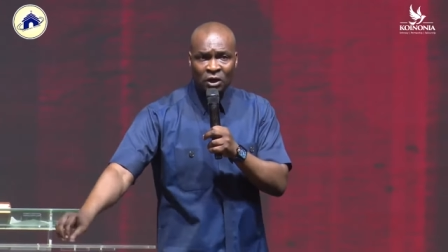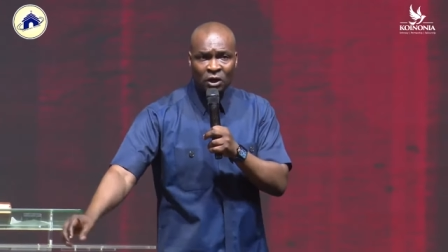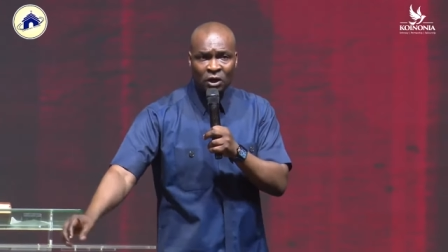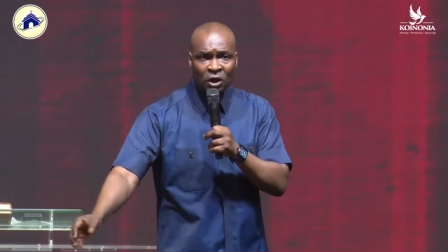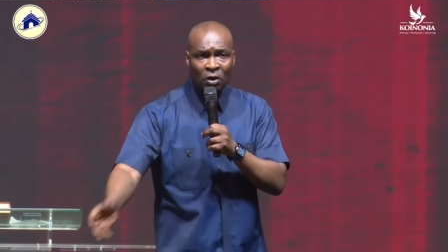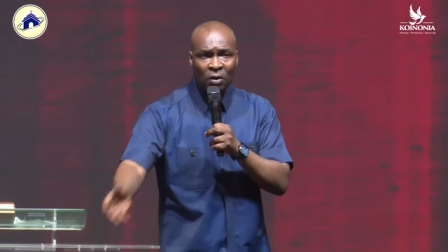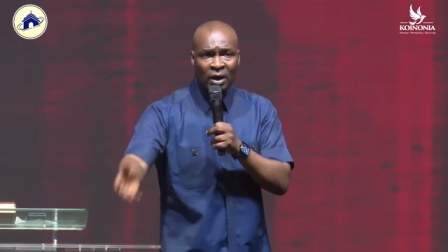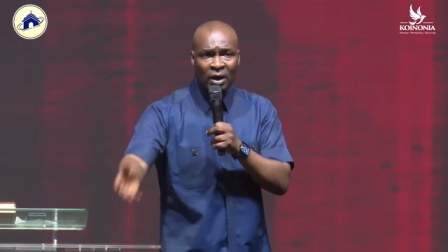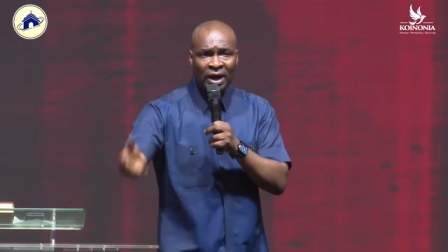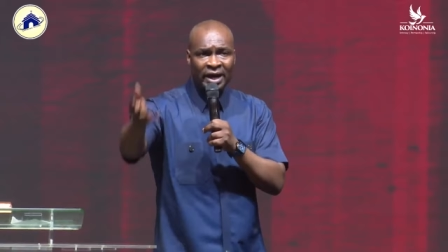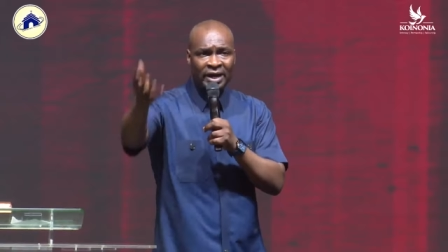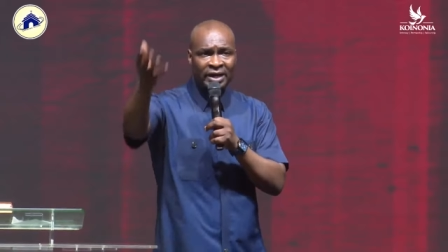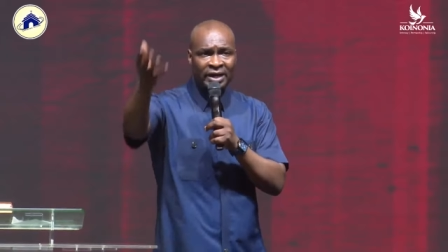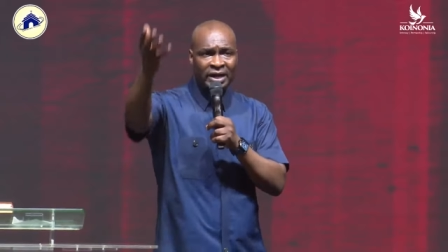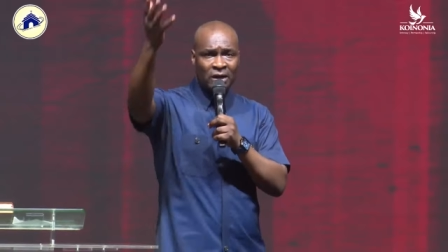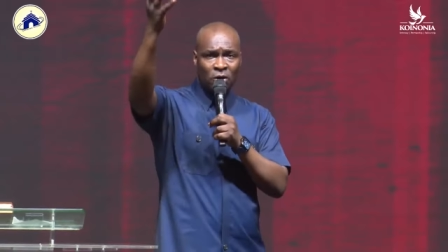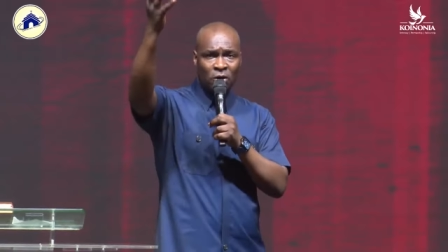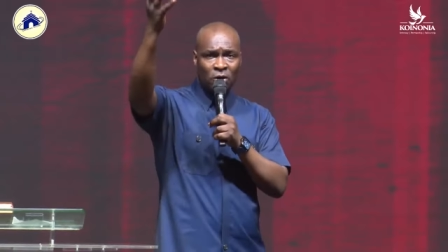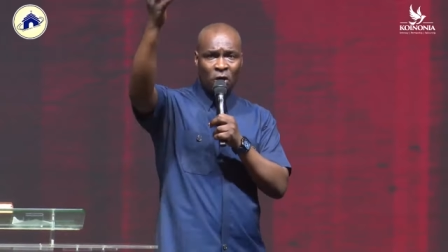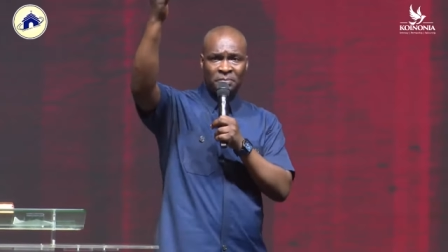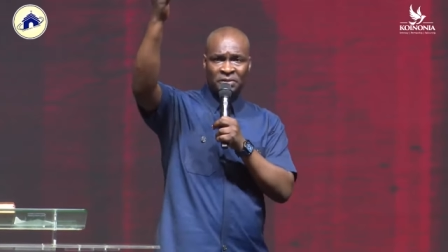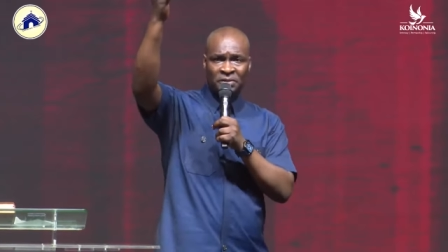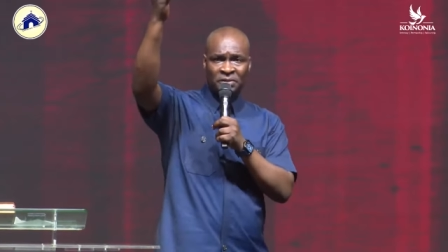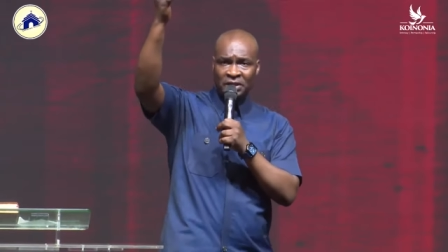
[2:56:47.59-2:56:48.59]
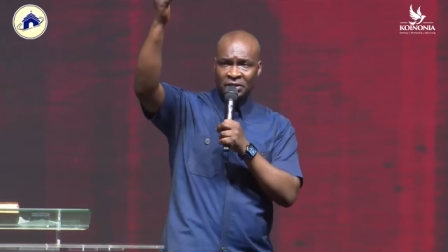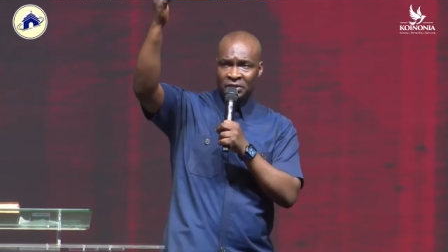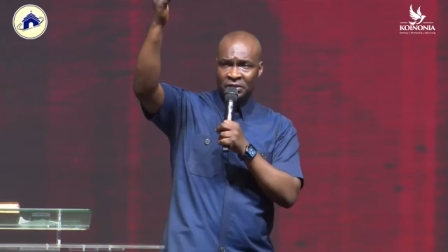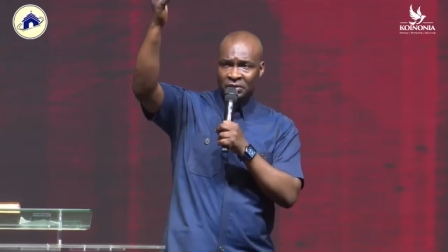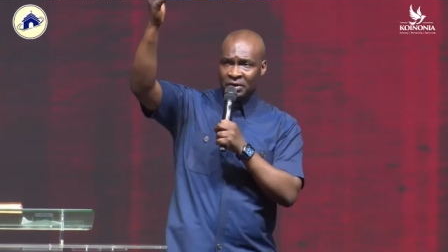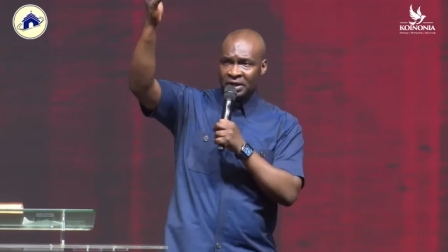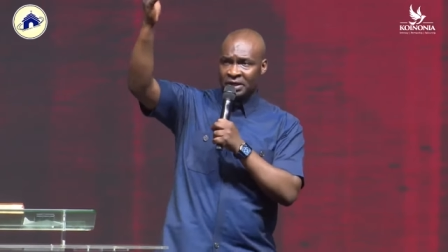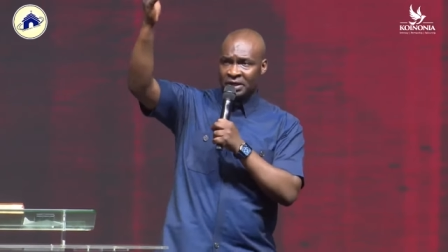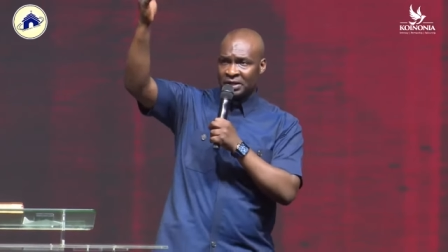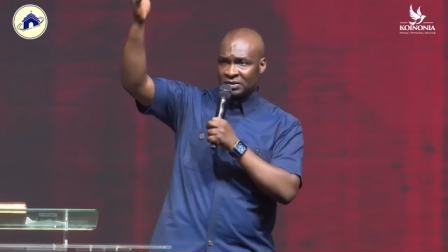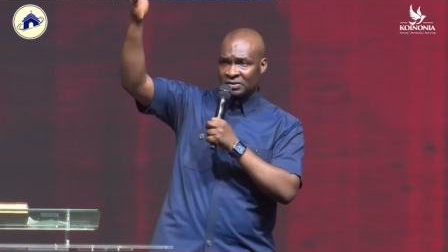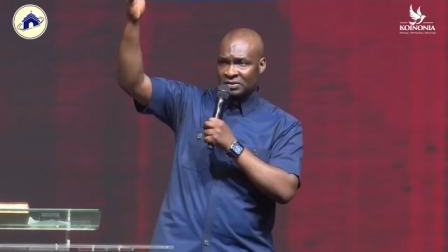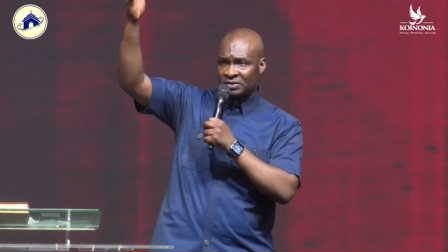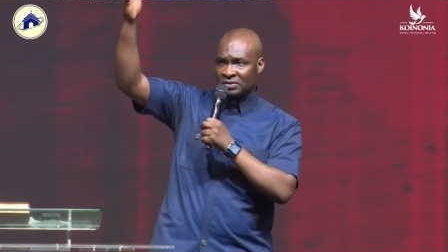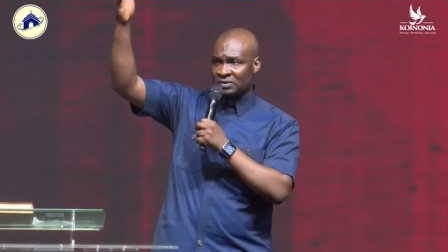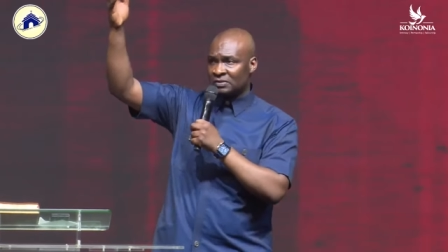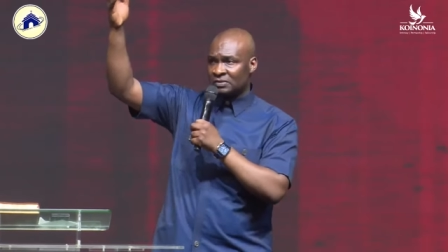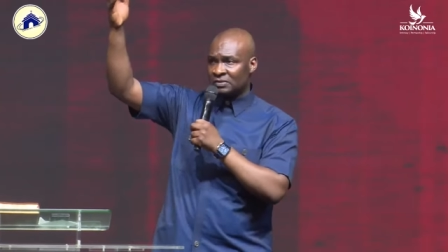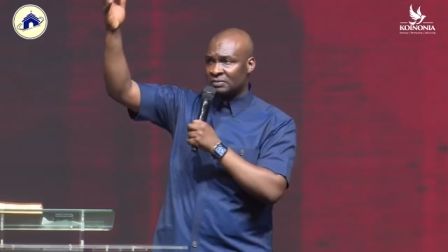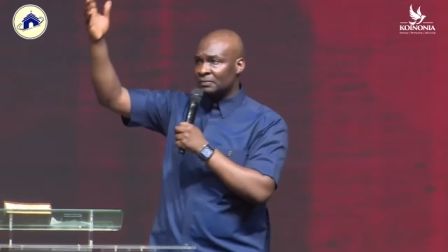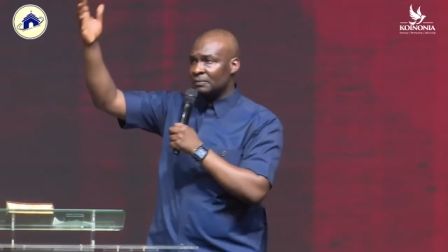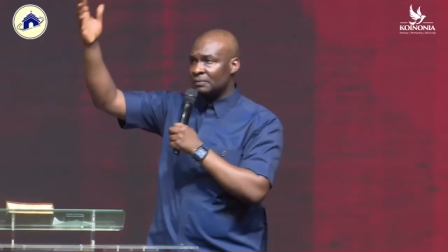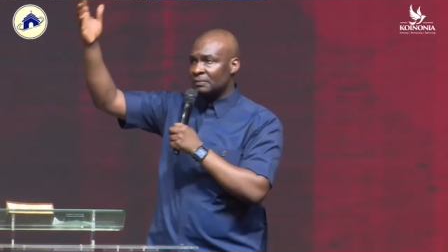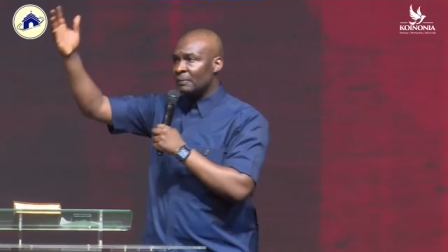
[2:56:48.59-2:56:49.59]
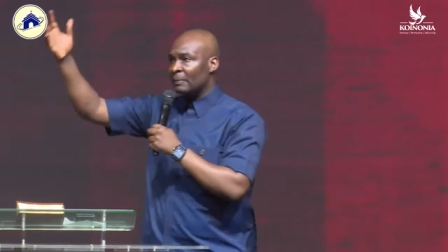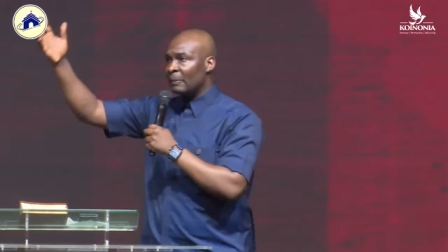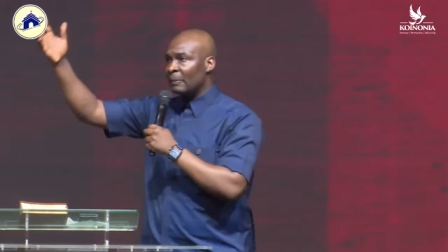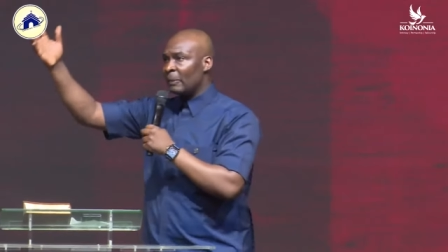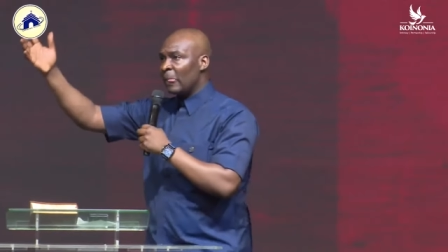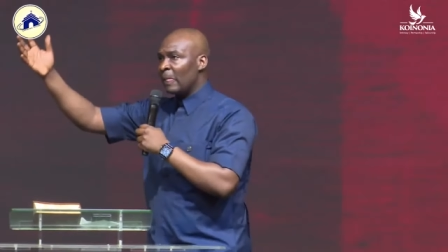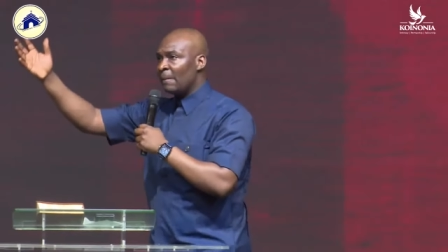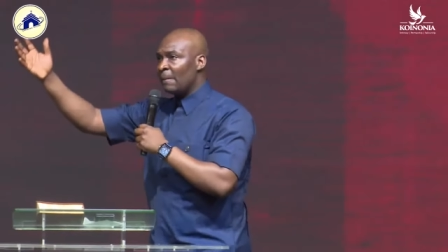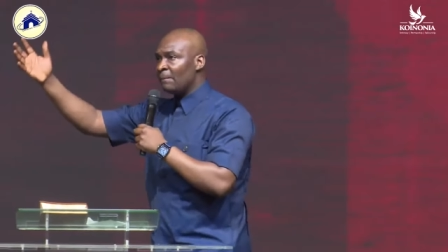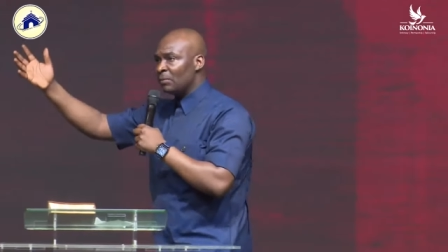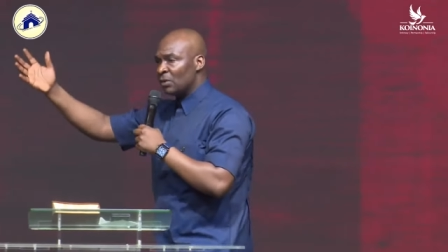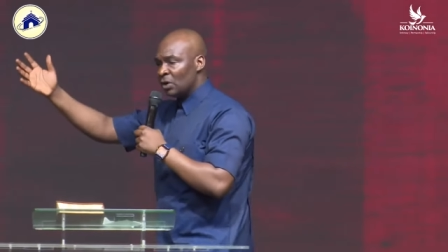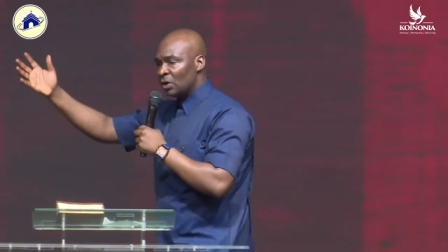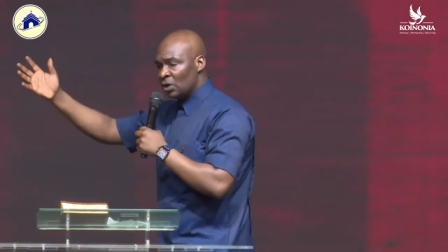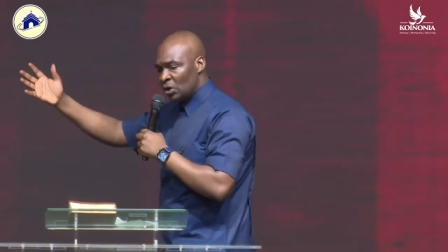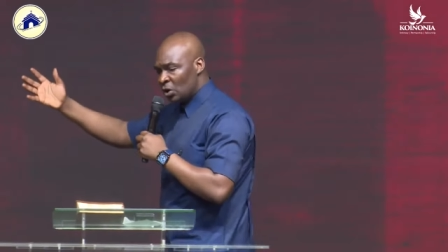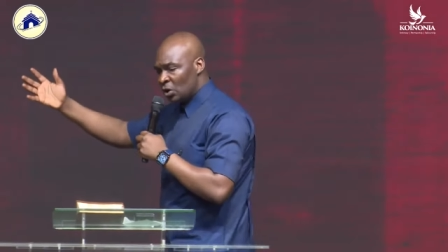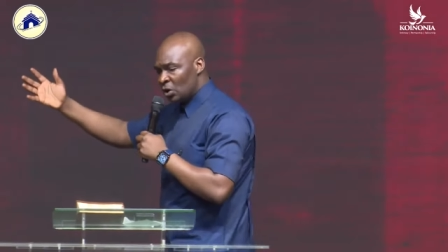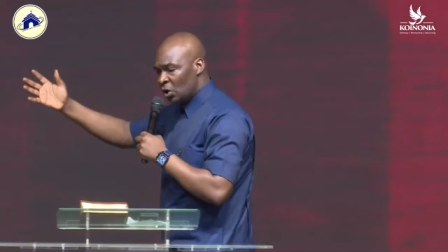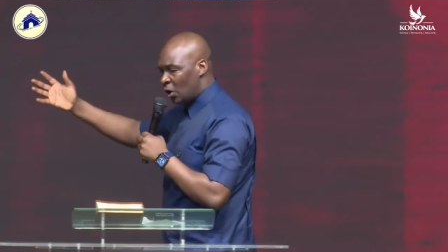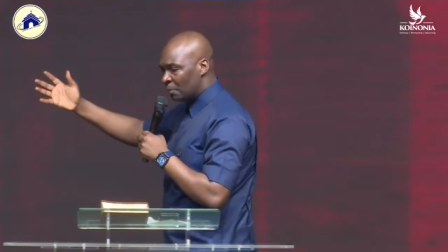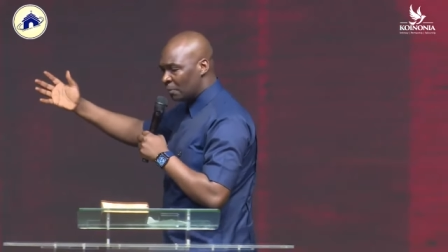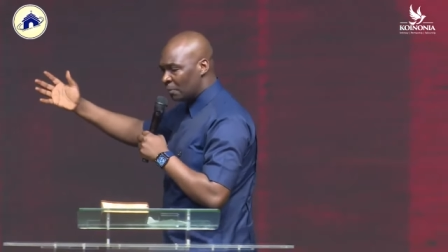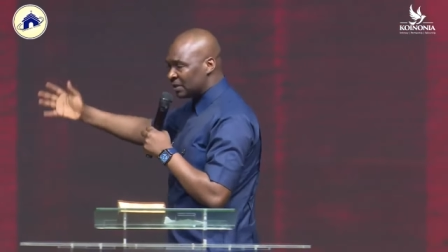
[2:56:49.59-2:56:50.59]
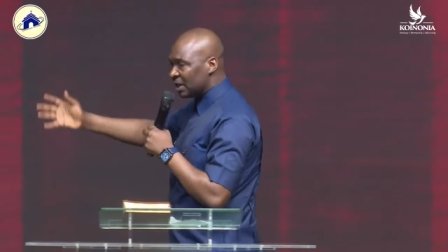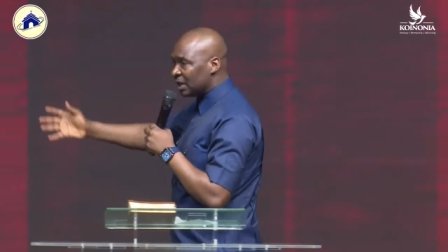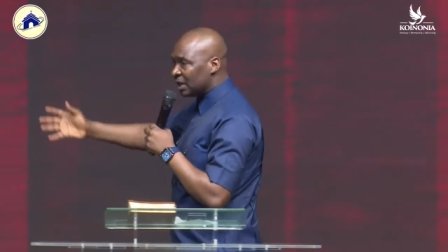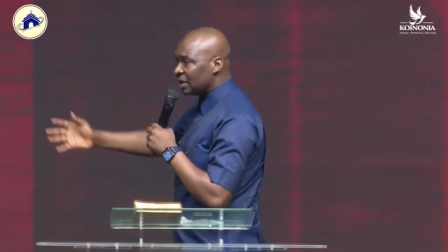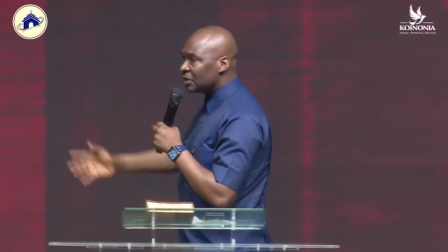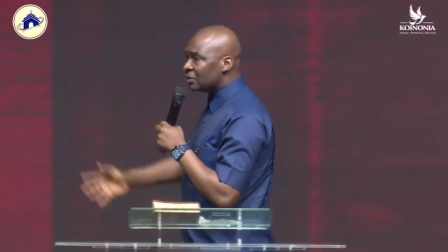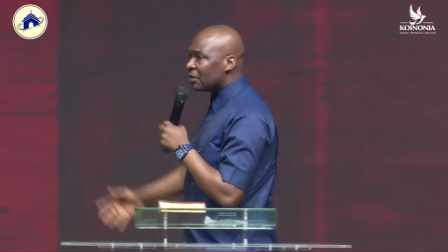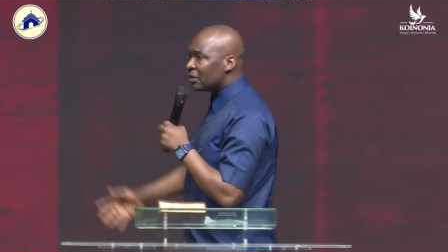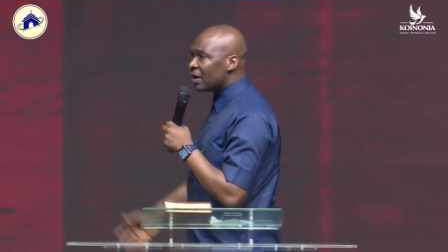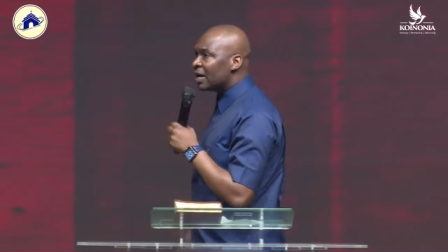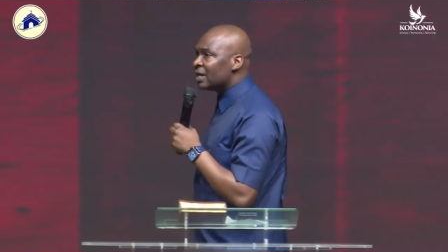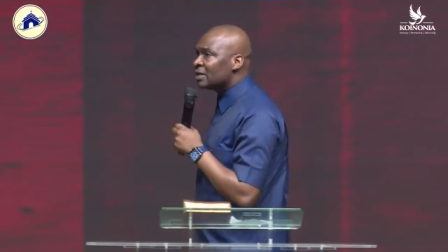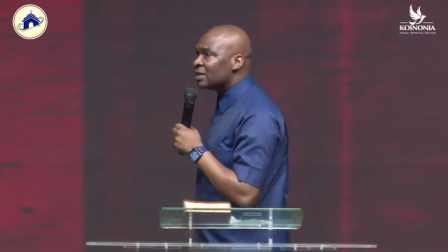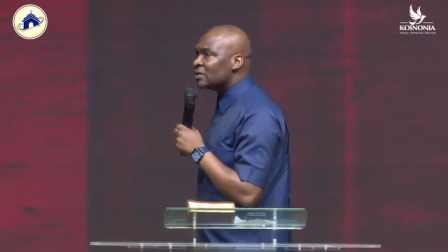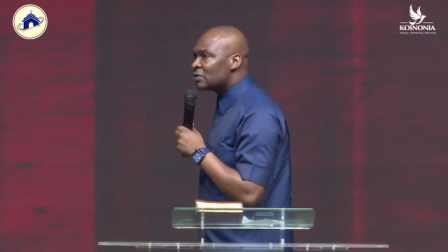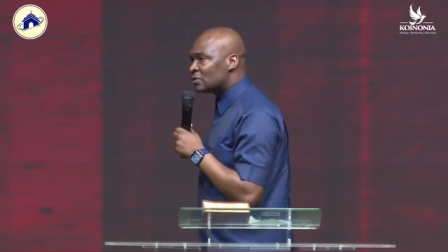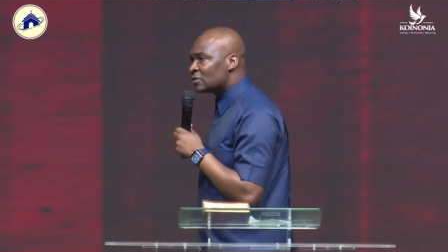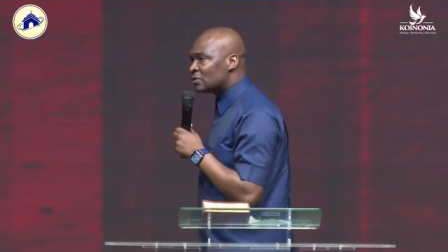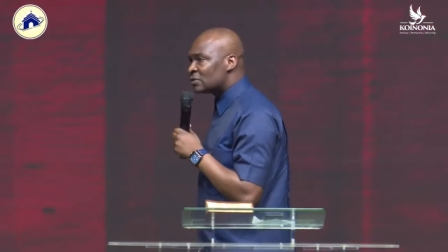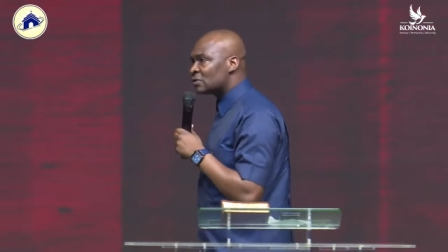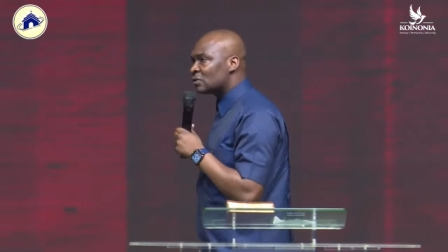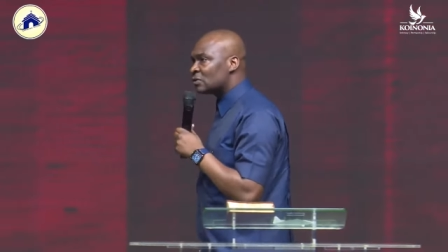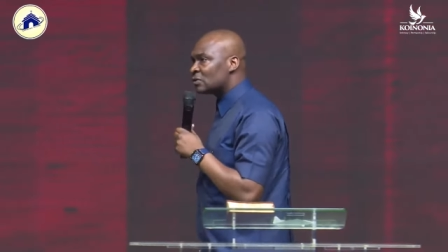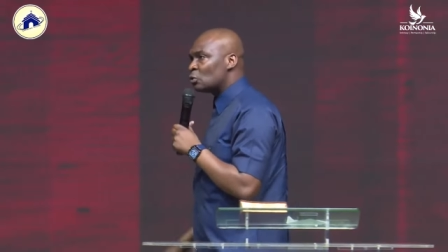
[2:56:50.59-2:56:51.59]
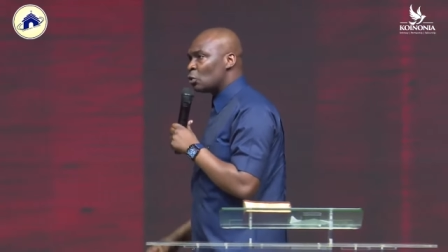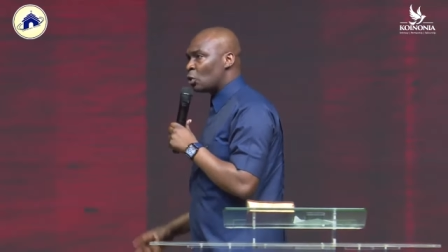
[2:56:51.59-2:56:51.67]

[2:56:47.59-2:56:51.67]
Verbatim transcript: Go ahead and obtain grace. Obtain grace to